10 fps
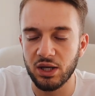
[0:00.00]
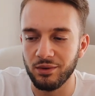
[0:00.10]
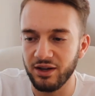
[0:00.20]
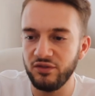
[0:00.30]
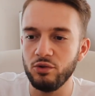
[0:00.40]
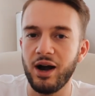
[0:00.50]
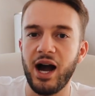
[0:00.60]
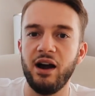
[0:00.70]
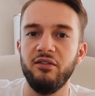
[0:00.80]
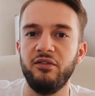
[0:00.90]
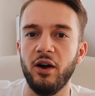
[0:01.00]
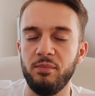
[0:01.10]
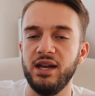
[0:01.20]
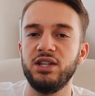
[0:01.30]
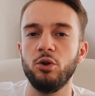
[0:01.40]
Now, if you have a
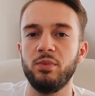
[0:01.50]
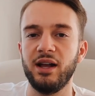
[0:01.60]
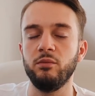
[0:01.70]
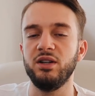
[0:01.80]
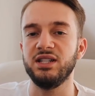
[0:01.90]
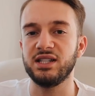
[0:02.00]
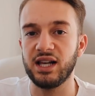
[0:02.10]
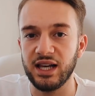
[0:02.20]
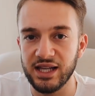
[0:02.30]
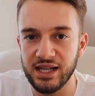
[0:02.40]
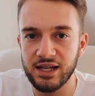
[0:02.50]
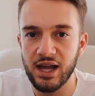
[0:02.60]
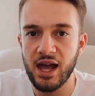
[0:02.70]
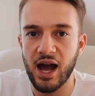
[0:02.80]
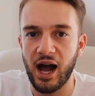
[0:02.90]
personal brand which is
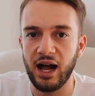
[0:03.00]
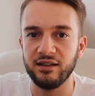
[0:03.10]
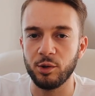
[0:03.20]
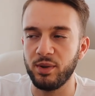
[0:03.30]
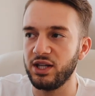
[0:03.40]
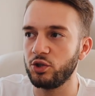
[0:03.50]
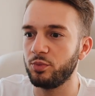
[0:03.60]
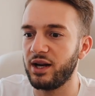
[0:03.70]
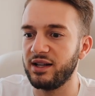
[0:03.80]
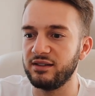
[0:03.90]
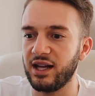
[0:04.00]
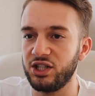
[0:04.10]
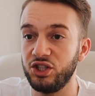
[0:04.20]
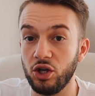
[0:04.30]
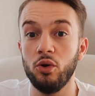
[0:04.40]
clean and a personal brand
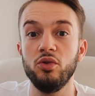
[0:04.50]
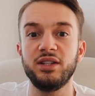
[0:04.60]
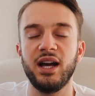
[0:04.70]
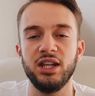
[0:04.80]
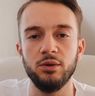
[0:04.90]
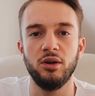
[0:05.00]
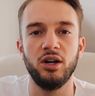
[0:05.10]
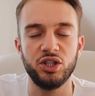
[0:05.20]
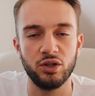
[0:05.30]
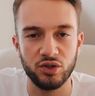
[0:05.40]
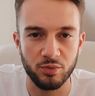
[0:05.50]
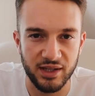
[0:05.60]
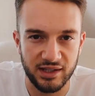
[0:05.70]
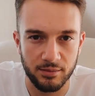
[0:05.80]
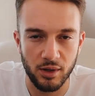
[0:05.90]
that shows that you are a social media